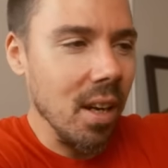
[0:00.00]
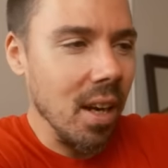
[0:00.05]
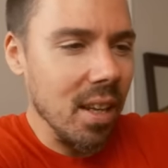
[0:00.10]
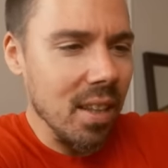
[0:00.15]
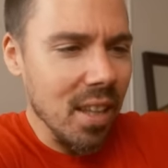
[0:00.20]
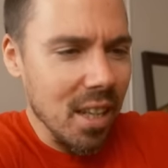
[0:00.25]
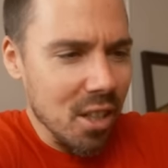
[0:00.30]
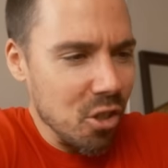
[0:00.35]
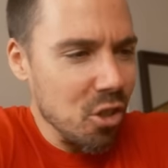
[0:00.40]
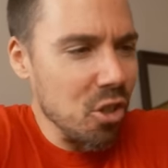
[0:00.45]

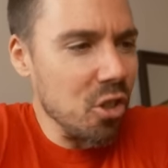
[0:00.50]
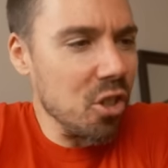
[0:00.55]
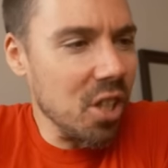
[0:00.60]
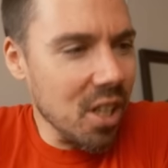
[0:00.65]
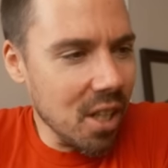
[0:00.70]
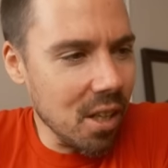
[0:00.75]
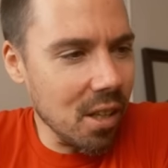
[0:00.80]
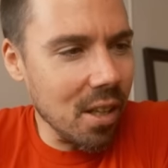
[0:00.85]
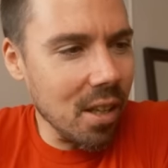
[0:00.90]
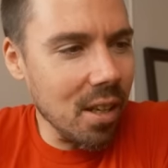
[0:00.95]
and then
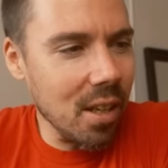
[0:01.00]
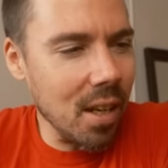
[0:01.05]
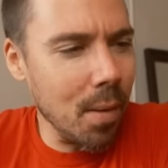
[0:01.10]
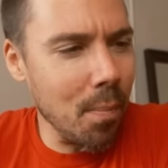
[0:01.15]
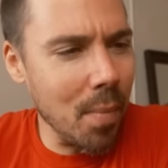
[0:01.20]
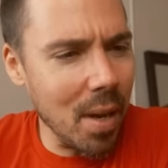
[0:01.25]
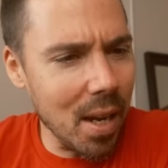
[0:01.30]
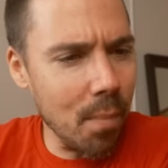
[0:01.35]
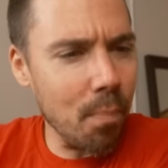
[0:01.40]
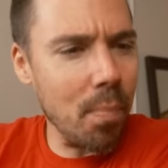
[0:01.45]
steal it and
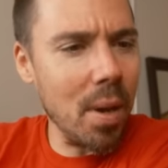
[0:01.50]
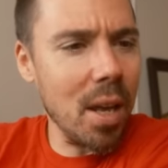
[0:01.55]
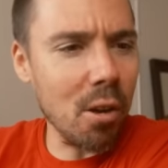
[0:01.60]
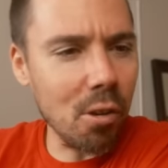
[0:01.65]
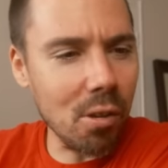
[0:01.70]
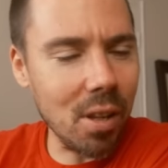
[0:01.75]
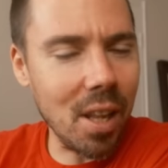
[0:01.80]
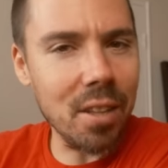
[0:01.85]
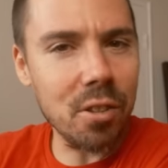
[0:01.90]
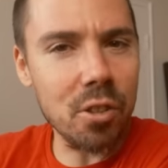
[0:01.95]
make
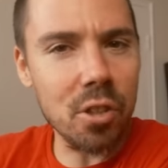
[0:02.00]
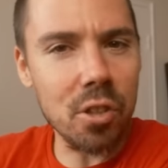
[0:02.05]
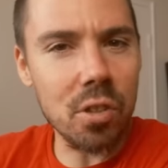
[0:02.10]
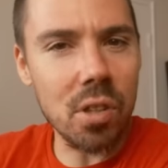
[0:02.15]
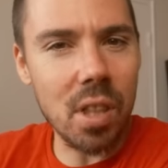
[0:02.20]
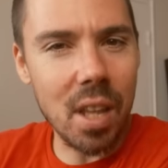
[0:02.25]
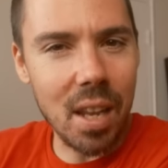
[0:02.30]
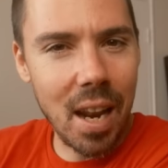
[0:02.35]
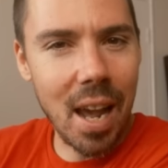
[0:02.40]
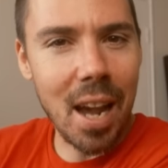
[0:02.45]
better lenses
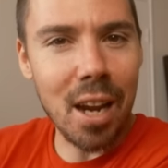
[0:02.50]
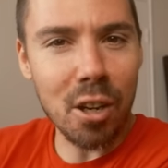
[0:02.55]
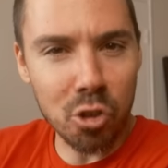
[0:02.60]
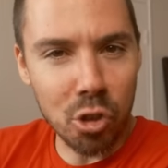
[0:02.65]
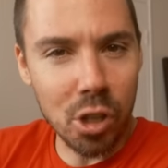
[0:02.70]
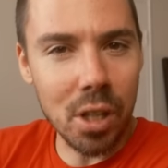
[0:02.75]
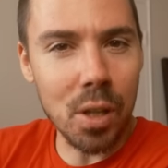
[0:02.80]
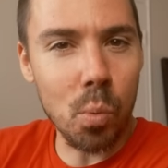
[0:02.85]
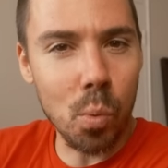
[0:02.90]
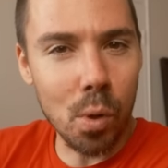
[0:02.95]
that
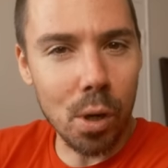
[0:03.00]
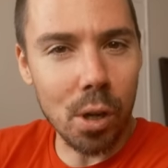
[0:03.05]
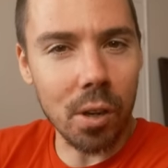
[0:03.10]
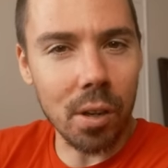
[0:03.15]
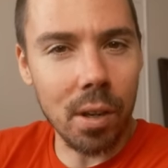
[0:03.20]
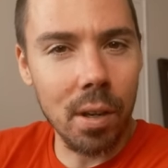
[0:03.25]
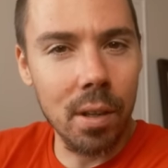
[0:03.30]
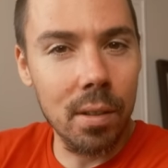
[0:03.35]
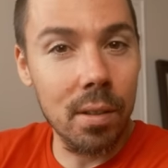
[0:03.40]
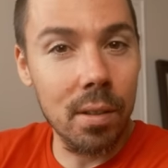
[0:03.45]
actually work.